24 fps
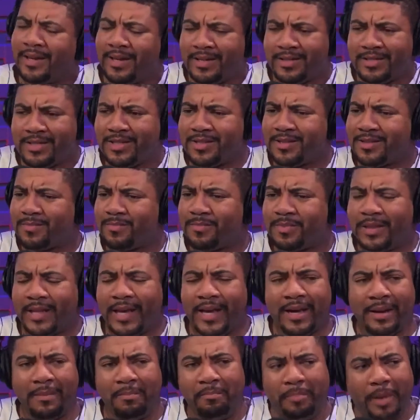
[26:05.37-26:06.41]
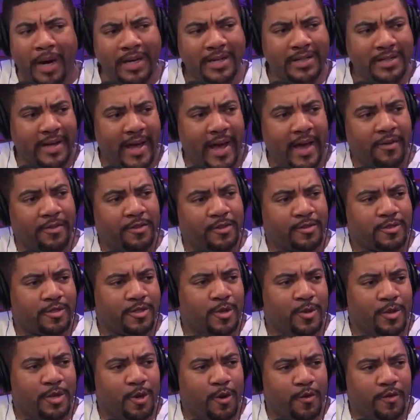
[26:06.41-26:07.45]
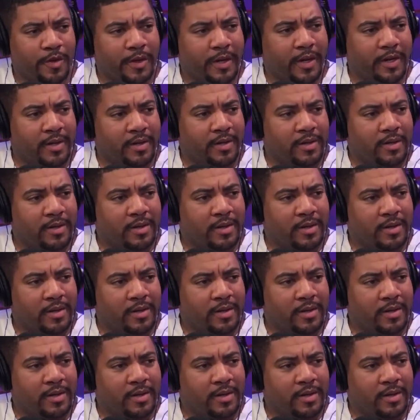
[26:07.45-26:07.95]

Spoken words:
just lay a bunt down. There's no one over there.